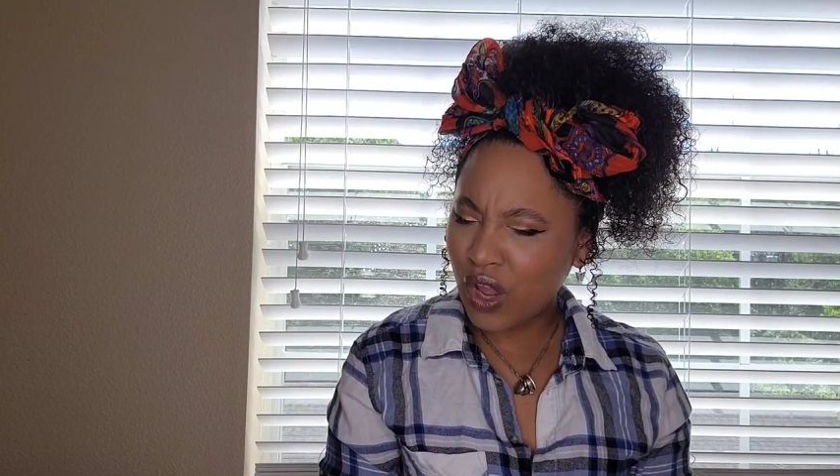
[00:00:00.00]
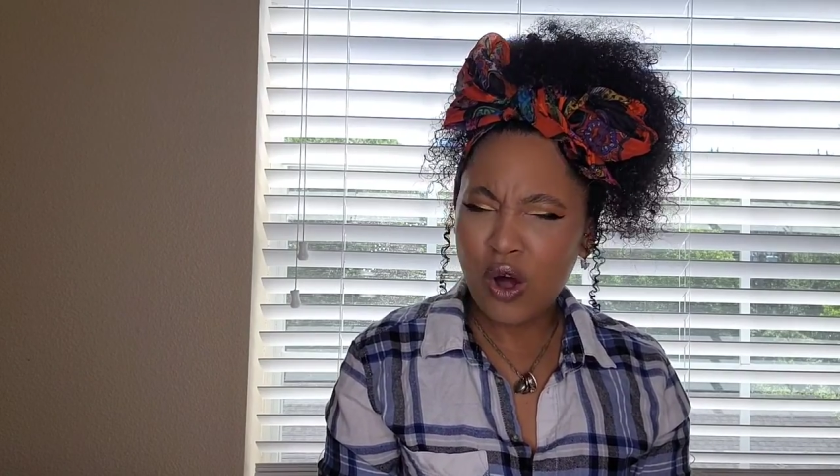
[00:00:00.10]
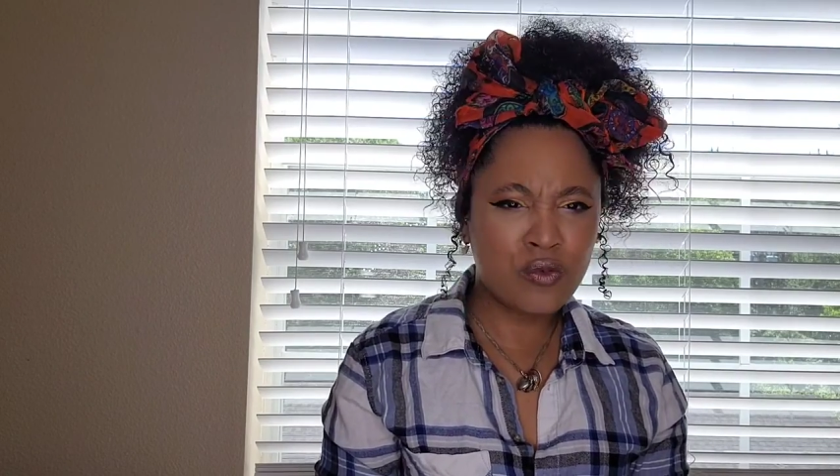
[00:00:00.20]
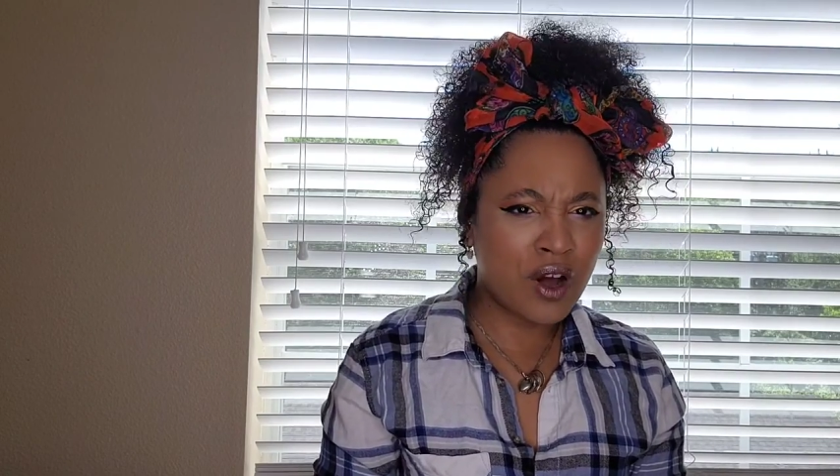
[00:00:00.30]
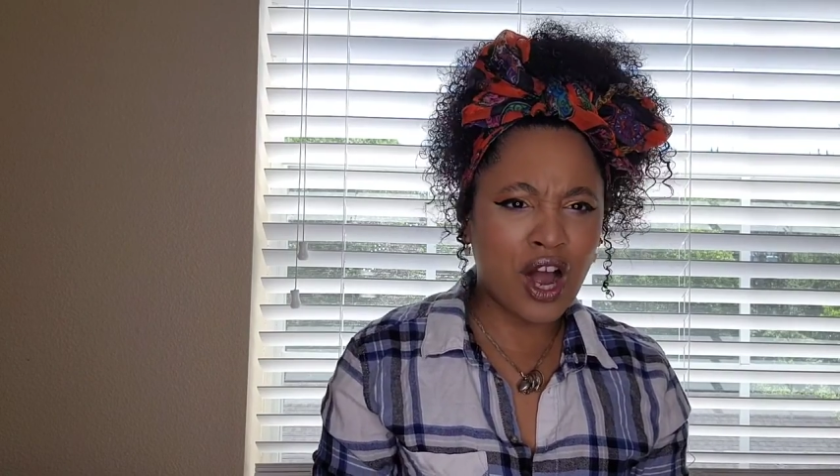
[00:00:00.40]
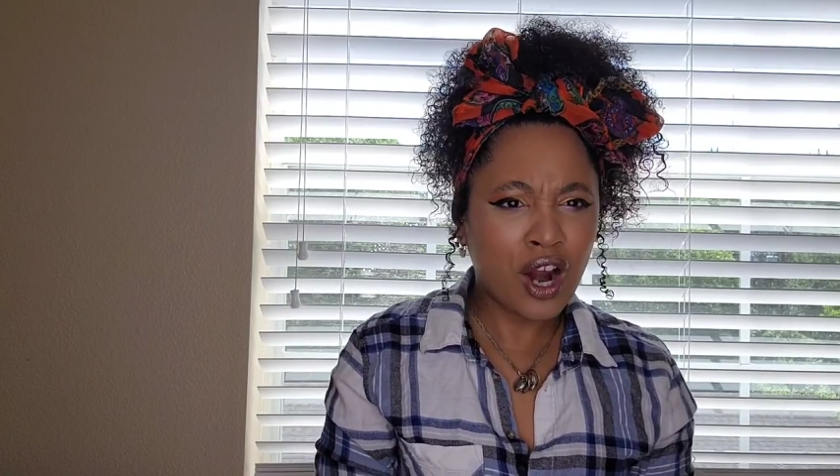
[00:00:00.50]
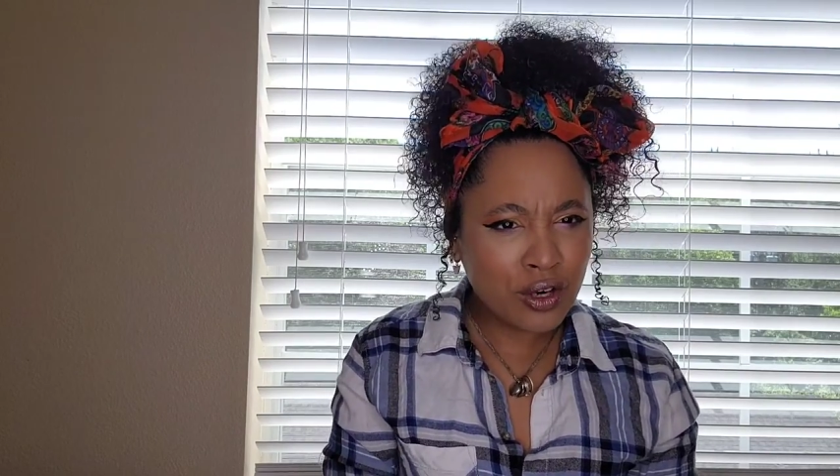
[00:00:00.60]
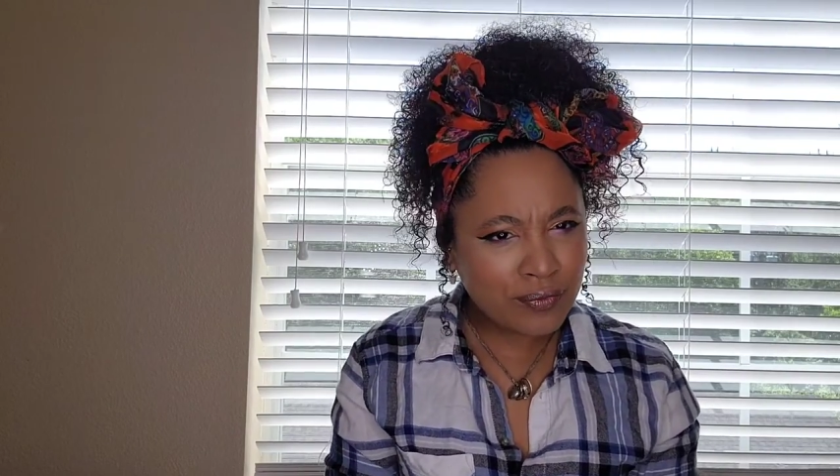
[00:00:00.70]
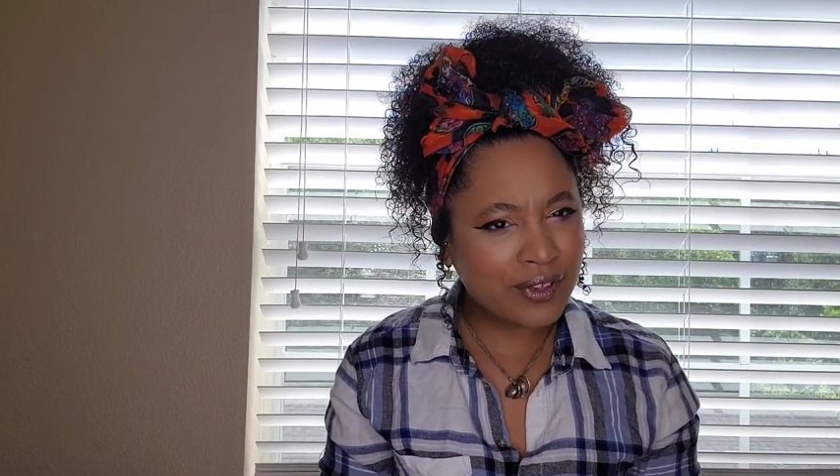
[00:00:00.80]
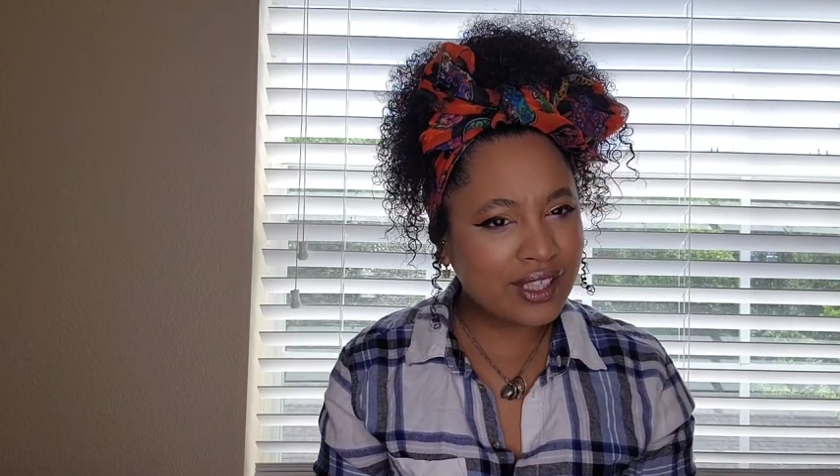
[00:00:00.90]
over
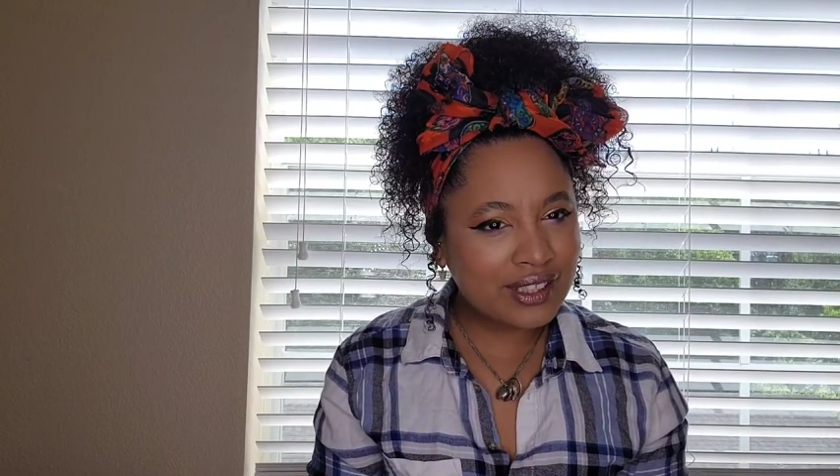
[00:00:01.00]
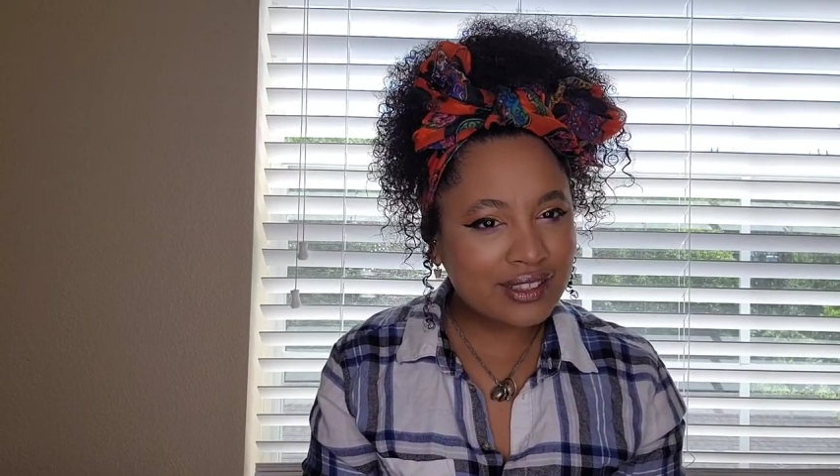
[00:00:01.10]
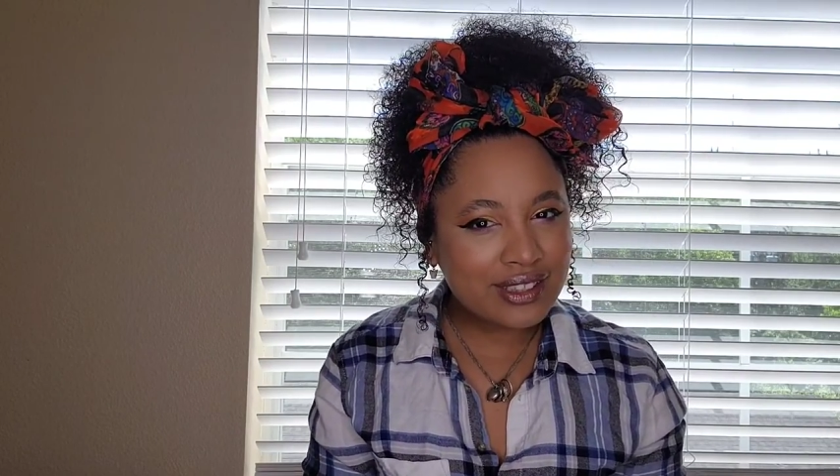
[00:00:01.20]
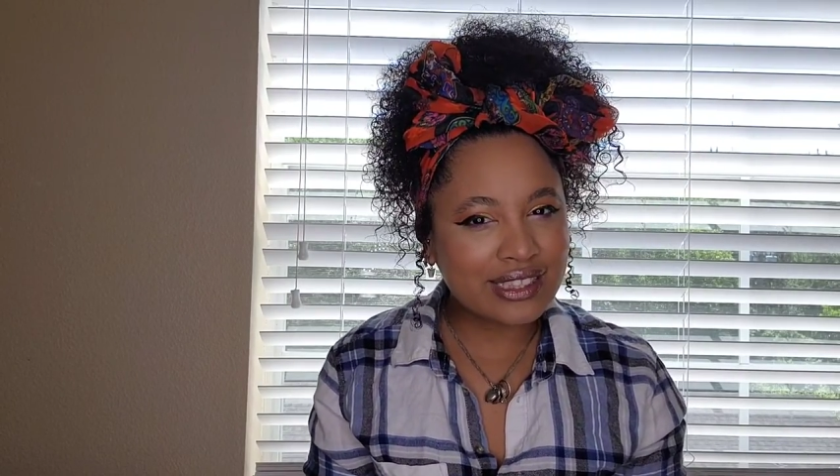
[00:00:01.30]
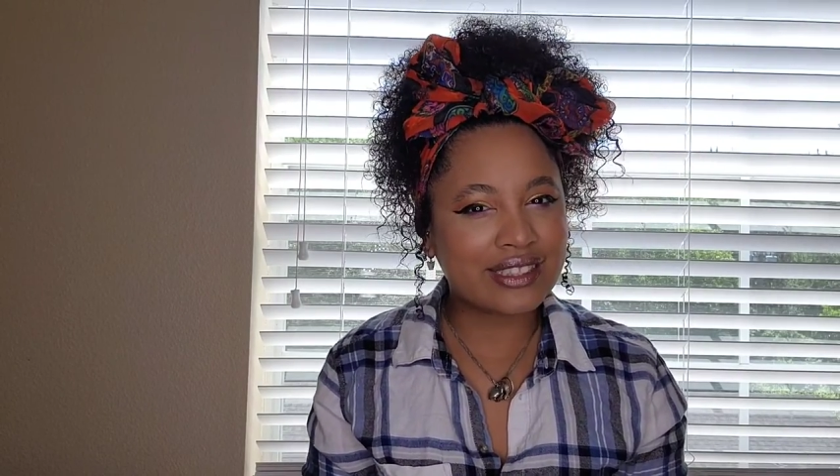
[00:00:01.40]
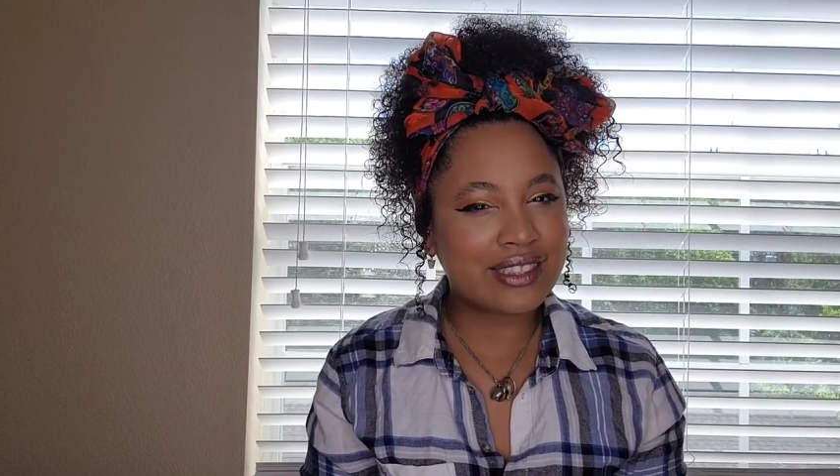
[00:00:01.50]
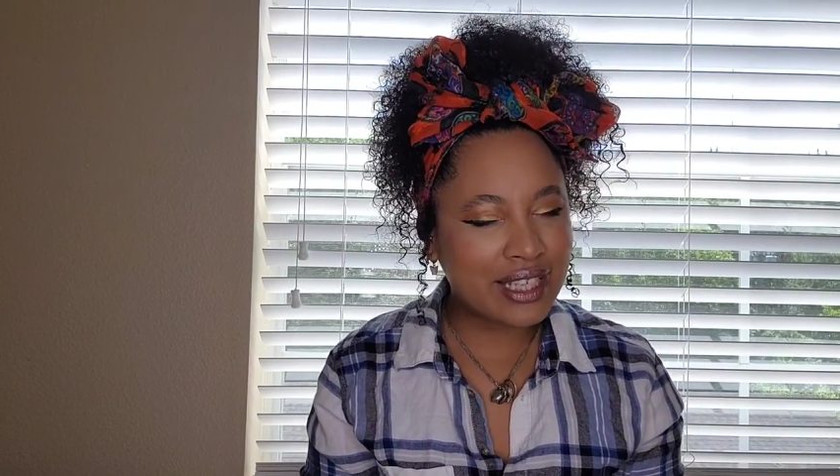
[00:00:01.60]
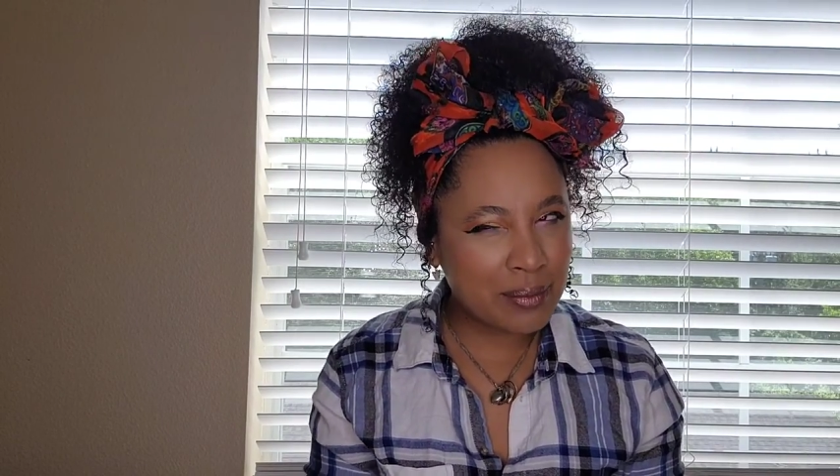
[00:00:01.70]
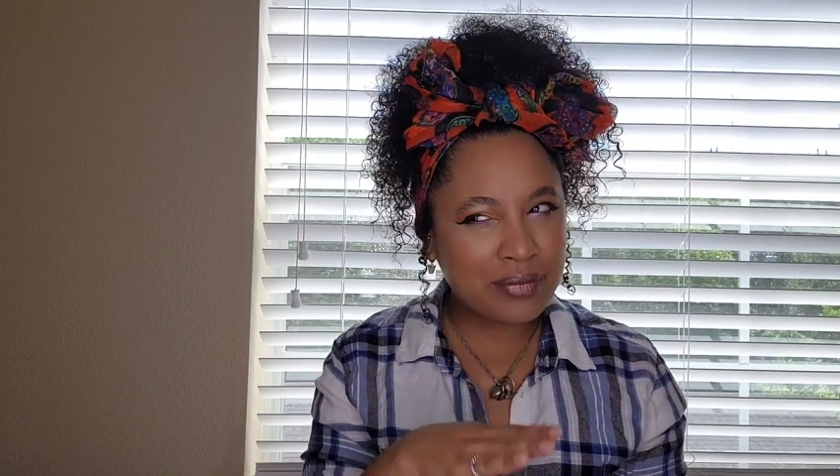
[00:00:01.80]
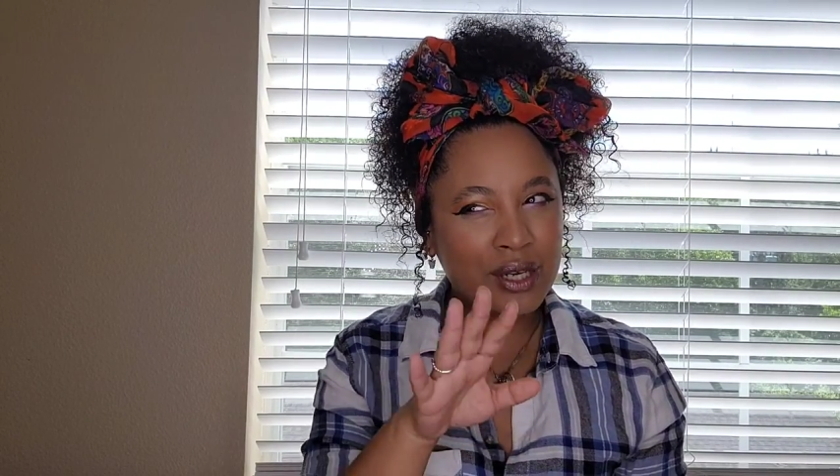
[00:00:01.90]
hurt feelings and
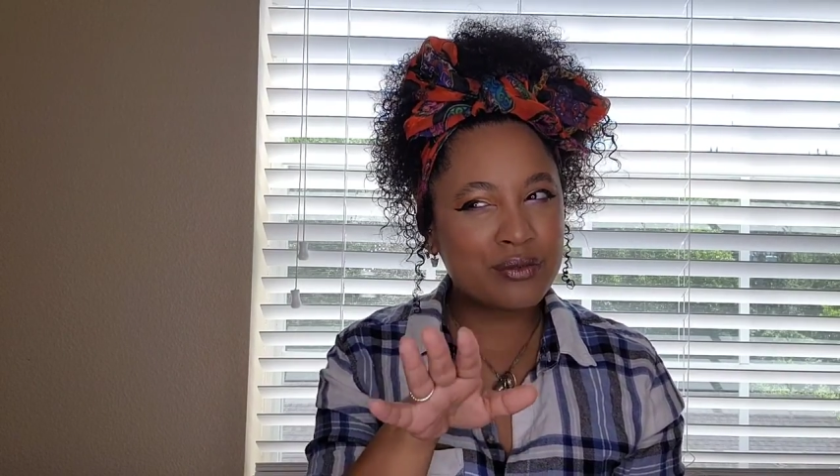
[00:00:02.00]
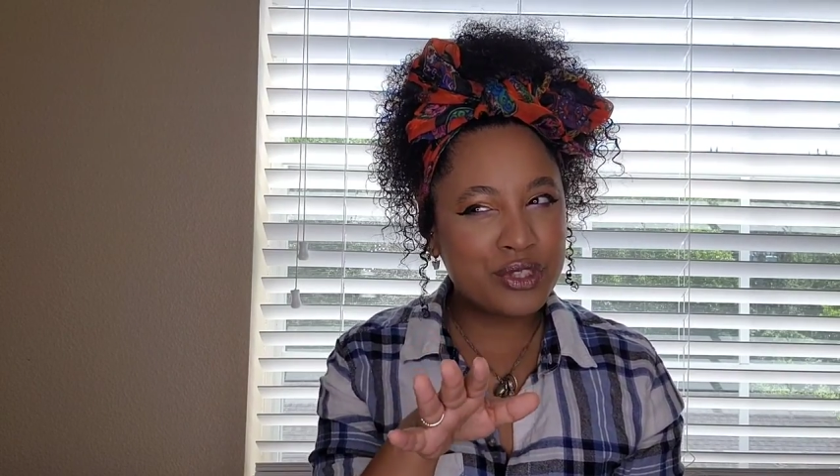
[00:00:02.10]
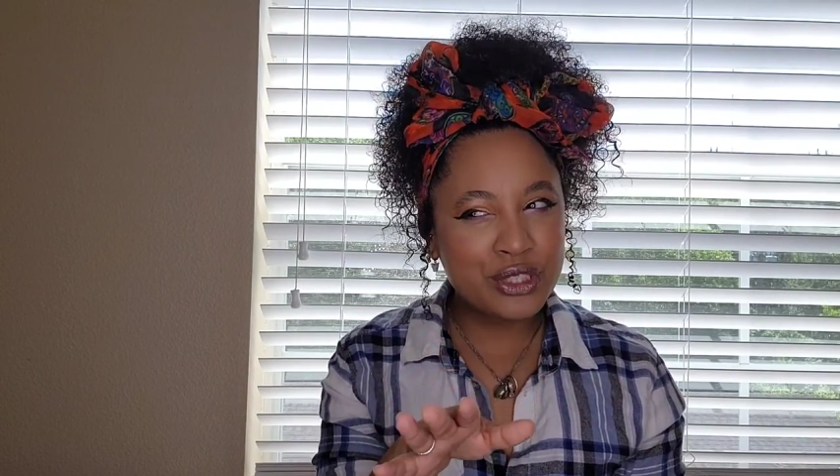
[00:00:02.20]
stepped on